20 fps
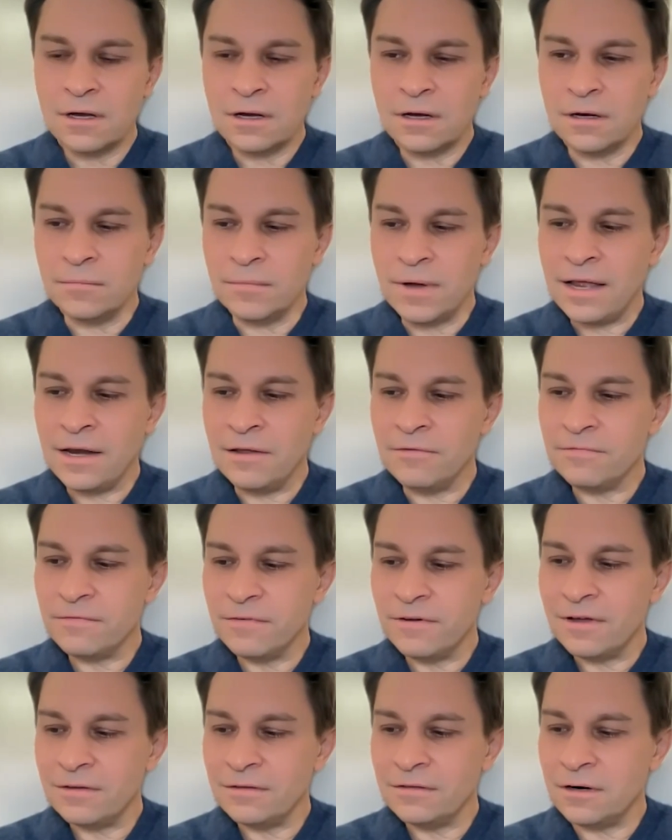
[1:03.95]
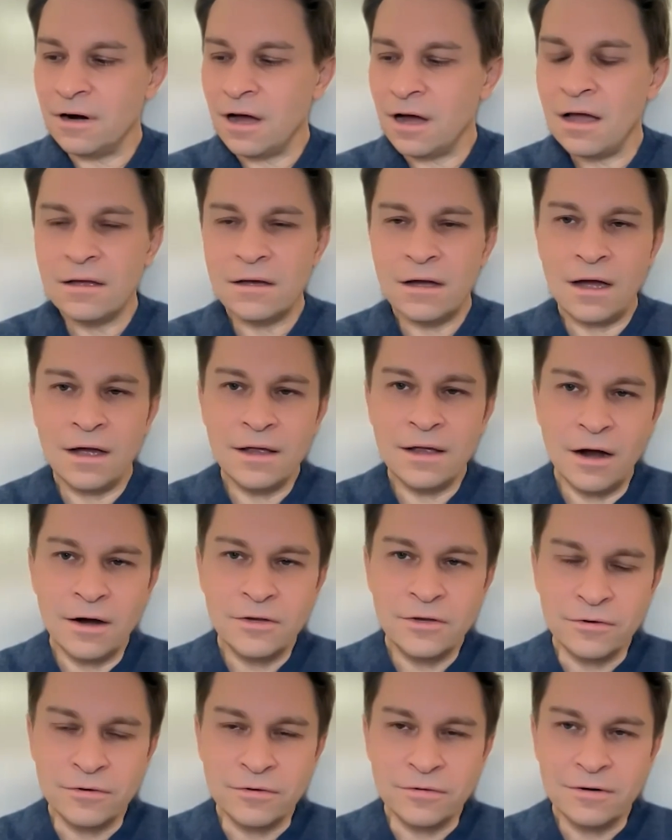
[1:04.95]
And if, you know, I
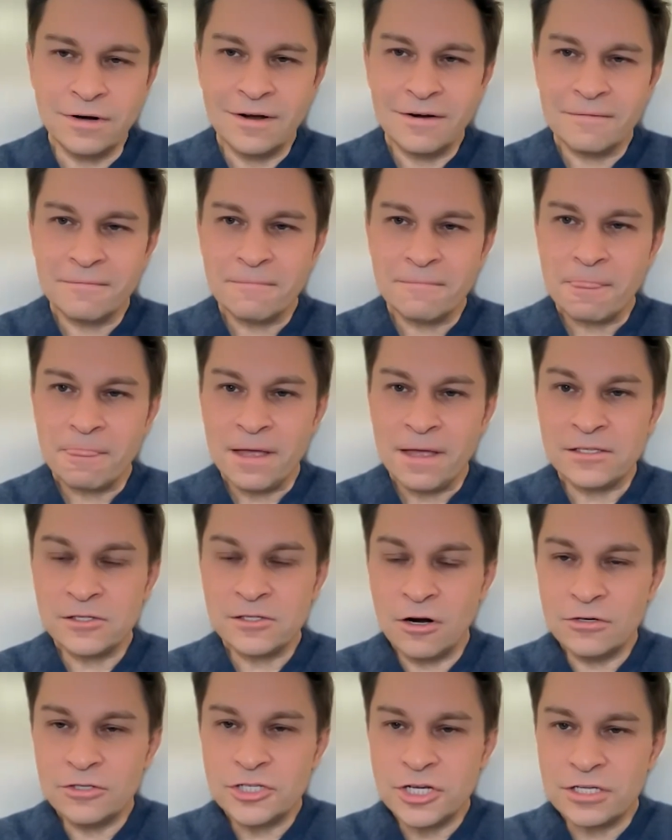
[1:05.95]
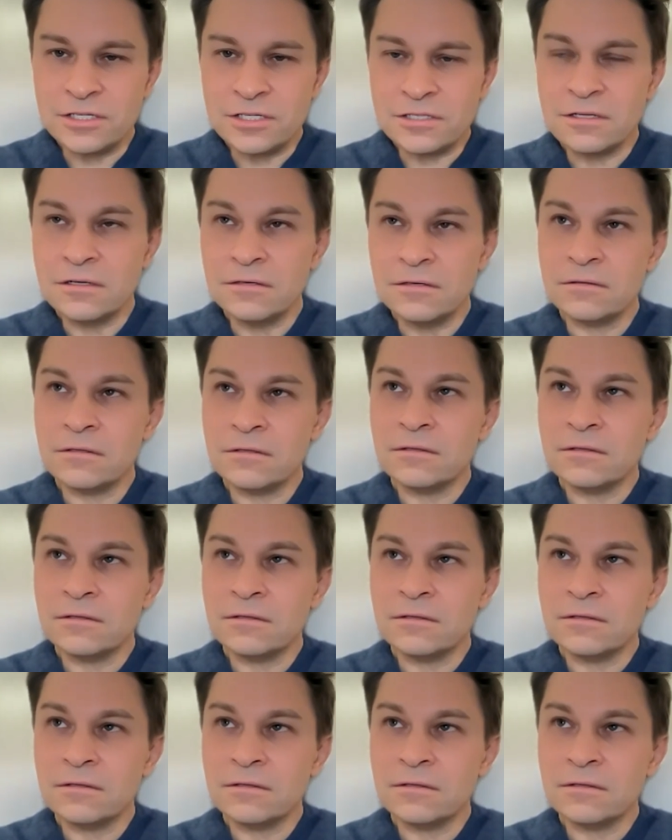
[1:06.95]
argue it's not just